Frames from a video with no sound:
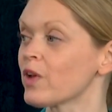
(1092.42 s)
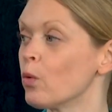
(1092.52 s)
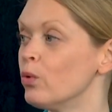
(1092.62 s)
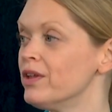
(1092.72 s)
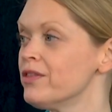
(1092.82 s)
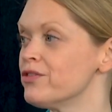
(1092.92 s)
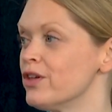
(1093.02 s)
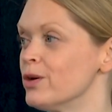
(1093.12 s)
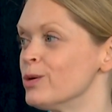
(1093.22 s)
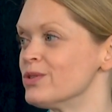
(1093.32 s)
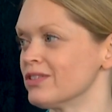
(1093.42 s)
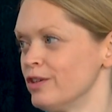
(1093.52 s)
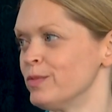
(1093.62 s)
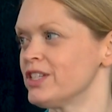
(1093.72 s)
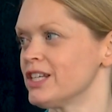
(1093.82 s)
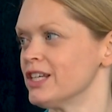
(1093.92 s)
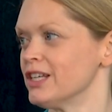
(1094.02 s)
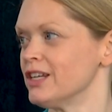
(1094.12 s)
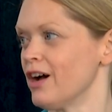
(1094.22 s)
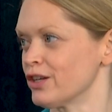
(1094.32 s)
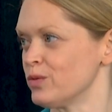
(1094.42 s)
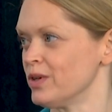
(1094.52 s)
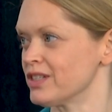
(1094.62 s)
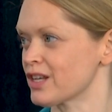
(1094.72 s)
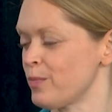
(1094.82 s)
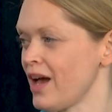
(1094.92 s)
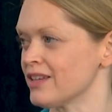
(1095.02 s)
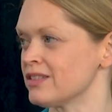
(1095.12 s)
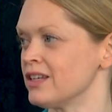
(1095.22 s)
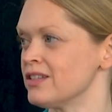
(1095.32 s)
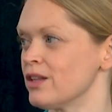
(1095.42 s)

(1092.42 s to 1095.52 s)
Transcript: With those limited occupant capacities,